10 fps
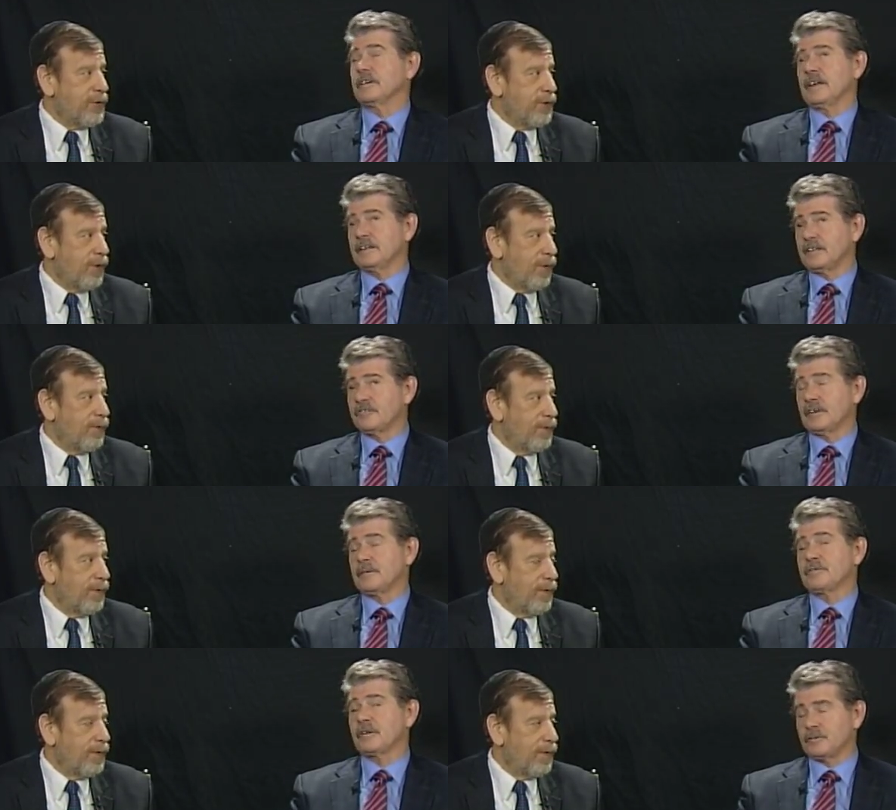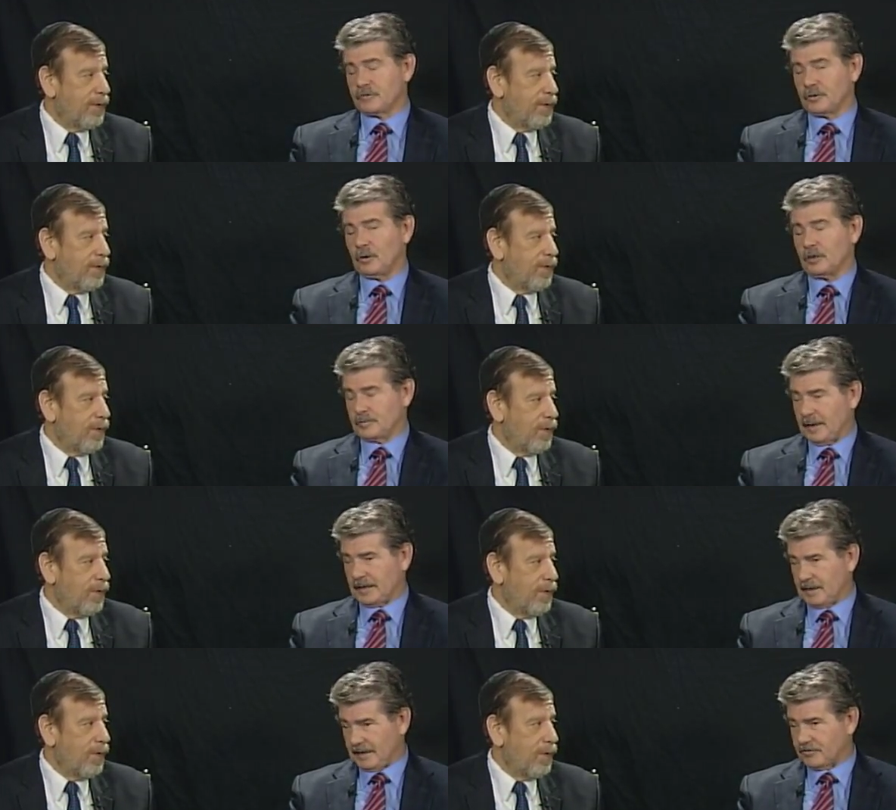Speaker 1: in
Speaker 2: 1973 know. there was no
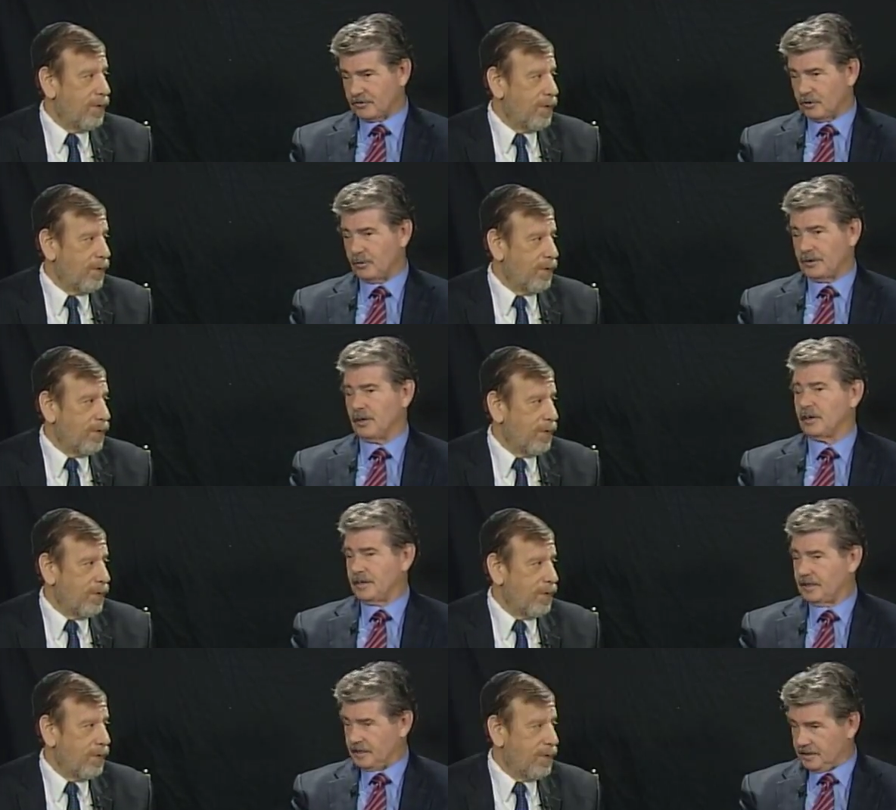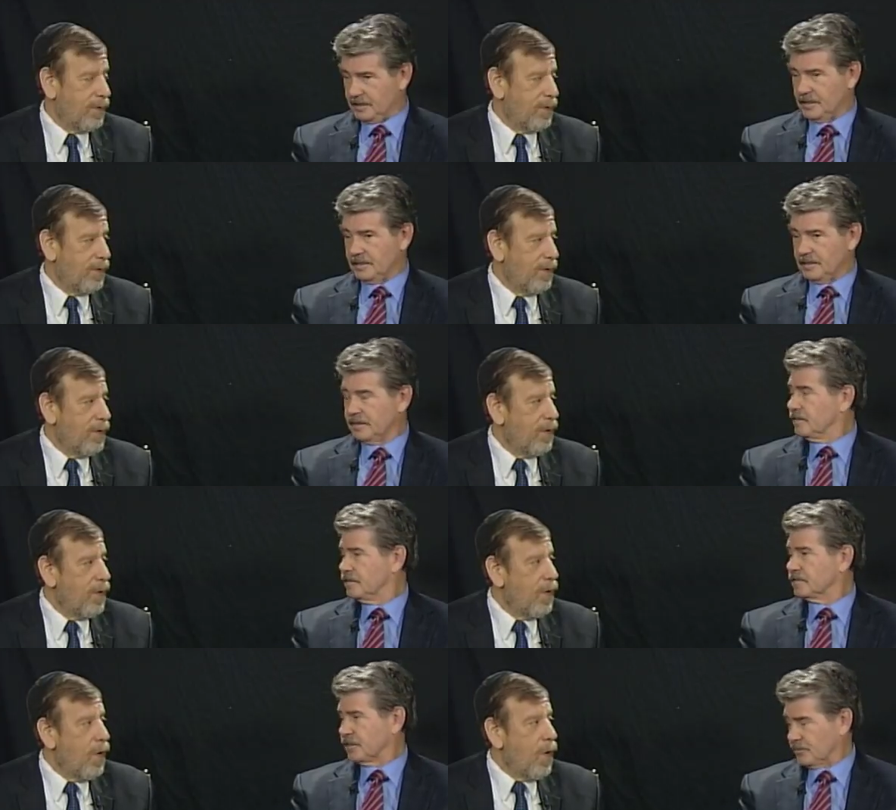automatic election going on in
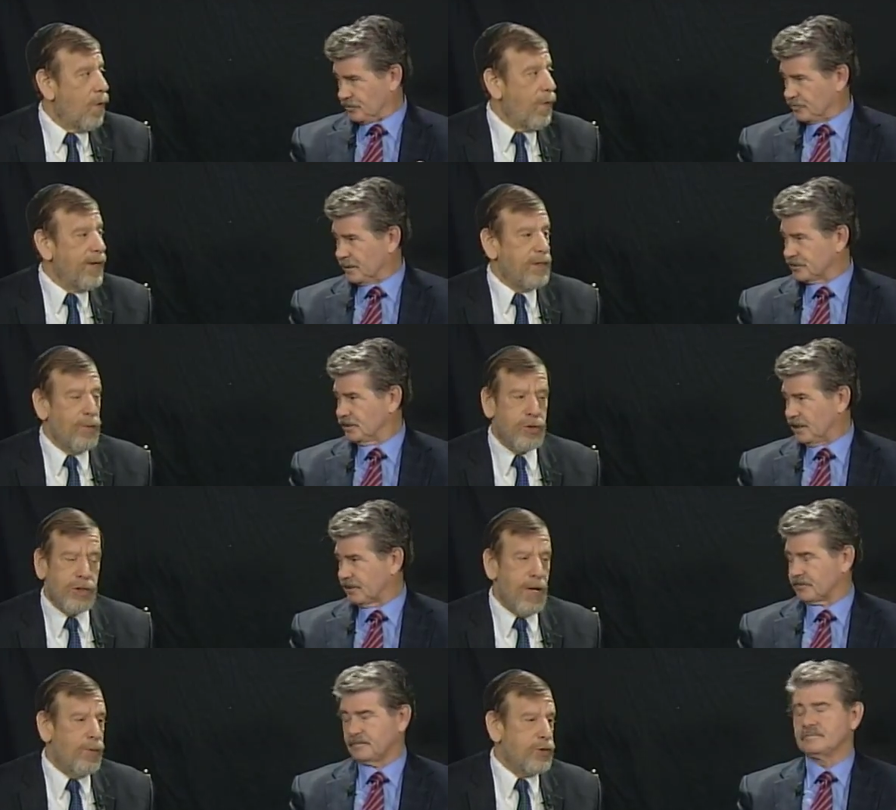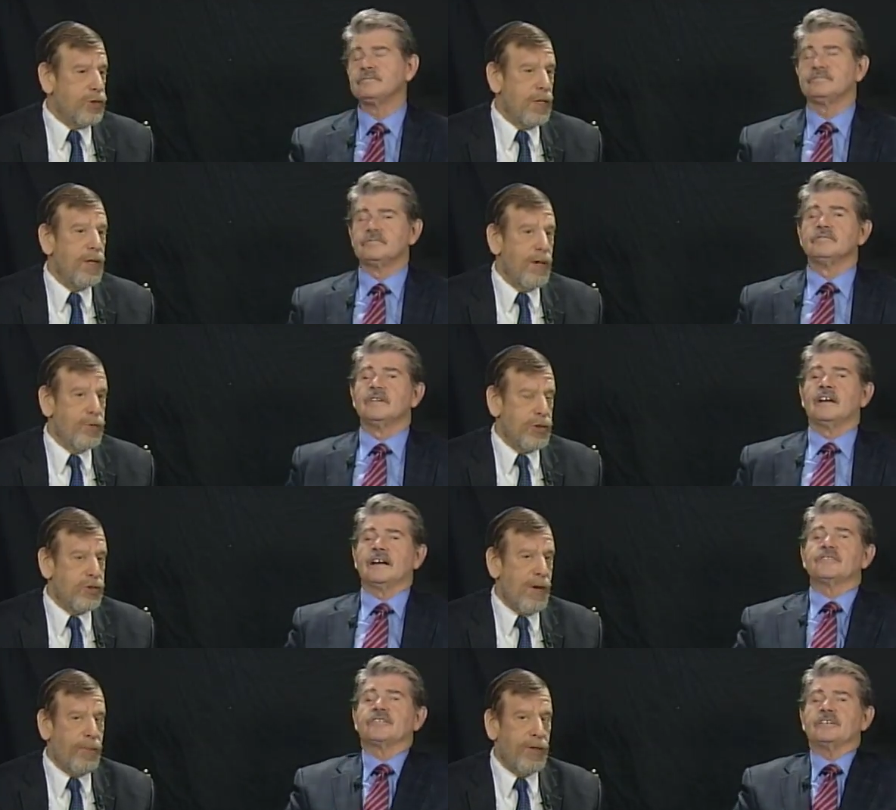because it was a right, special was, election. It was uh, it was a
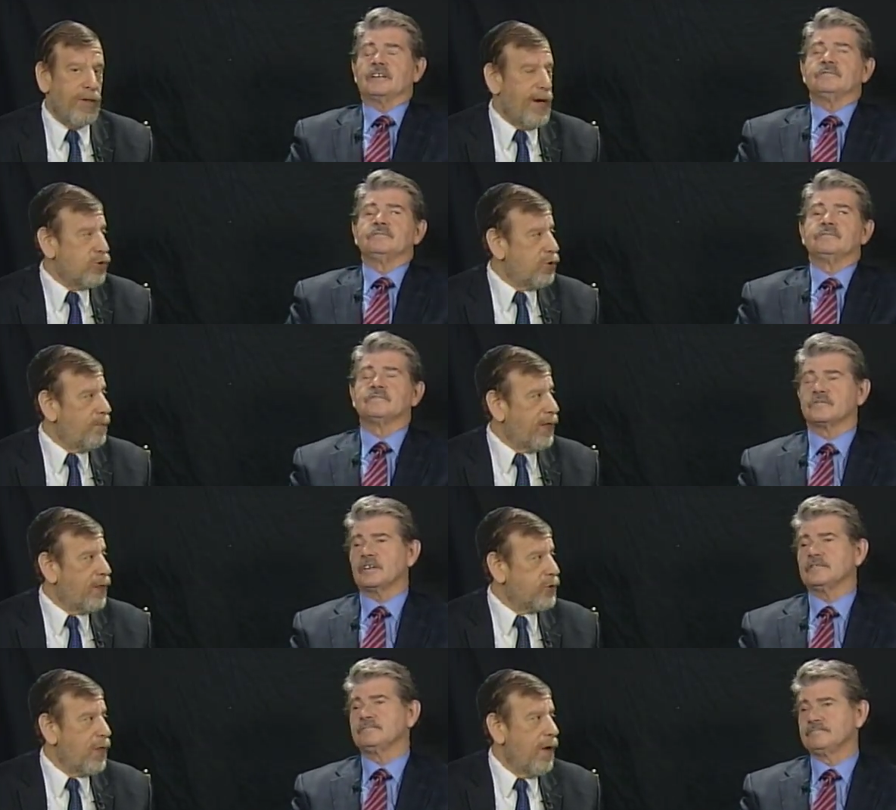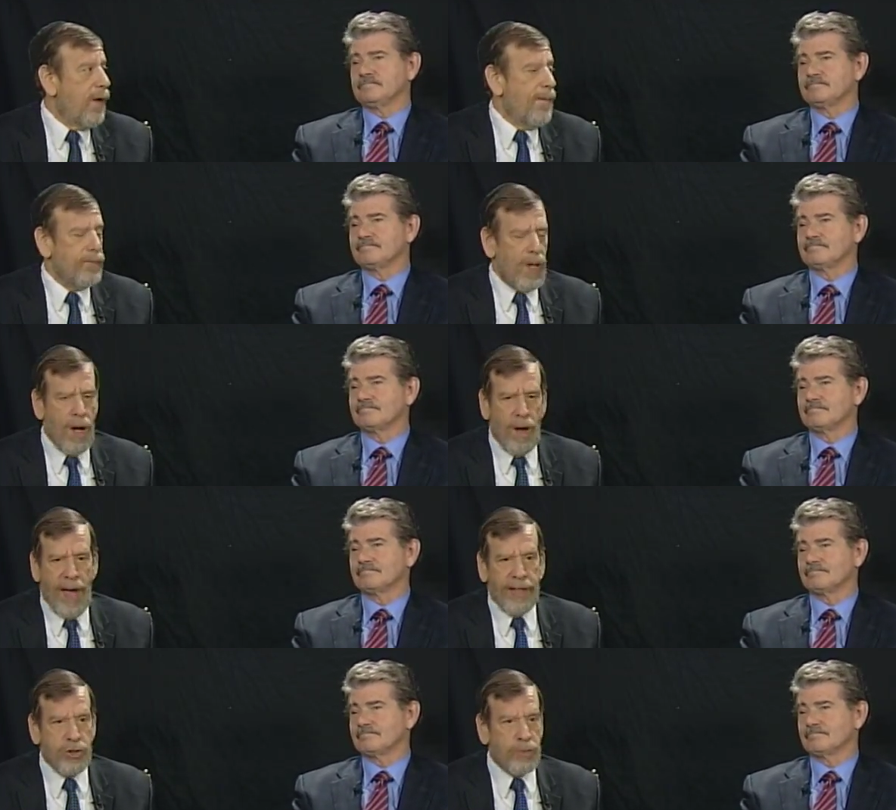separate see,
Speaker 1: election yeah. because right. uh,
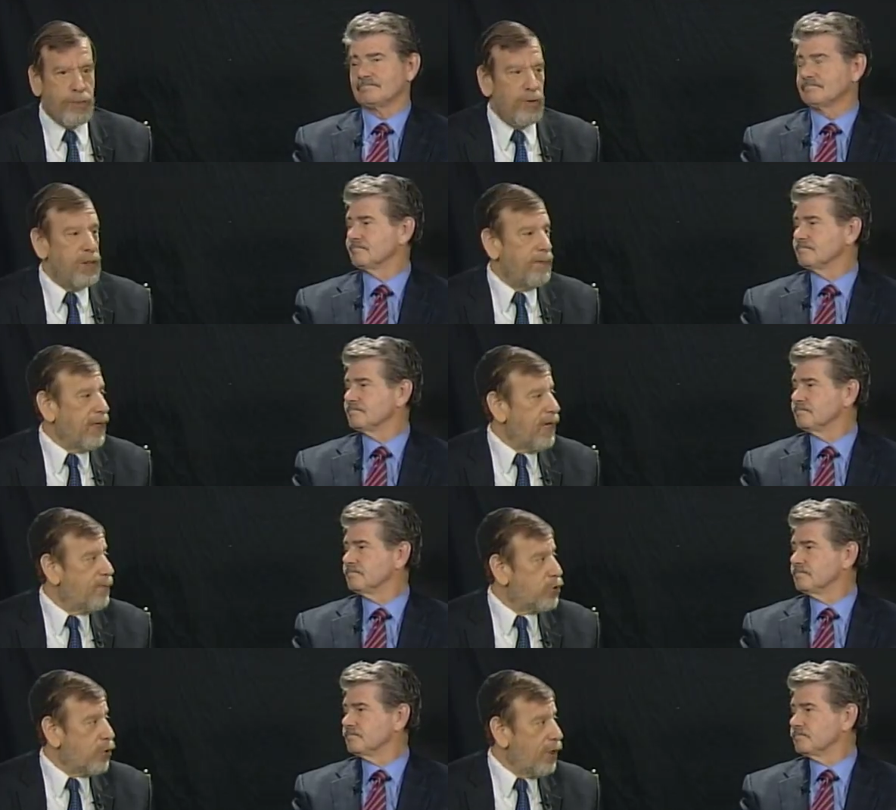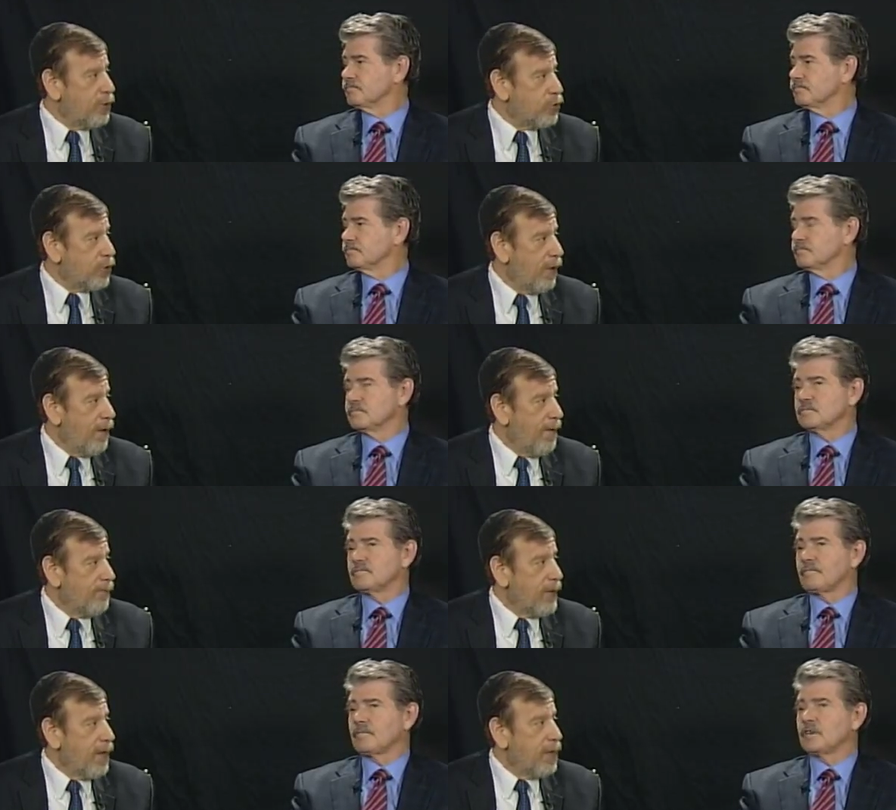I guess Sperling became a judge.
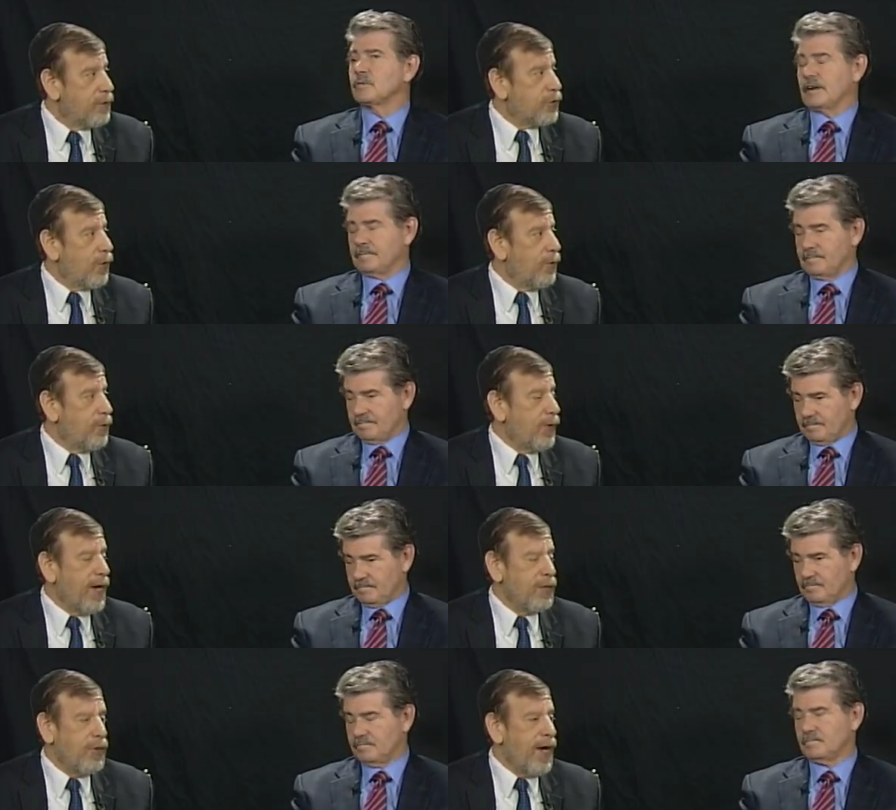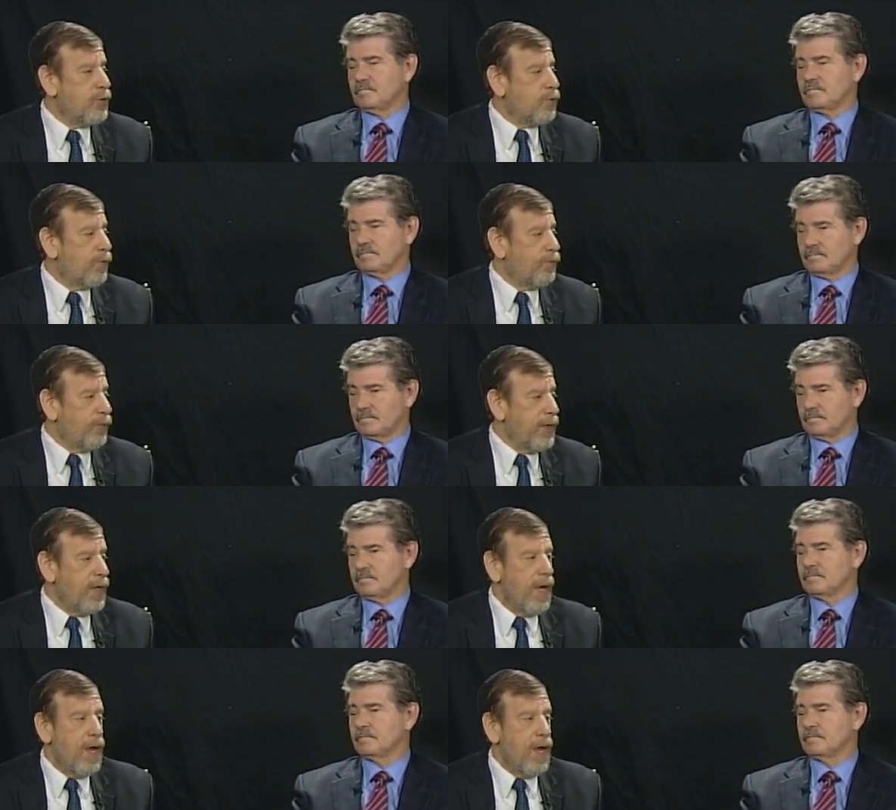Right. So you got you guys were free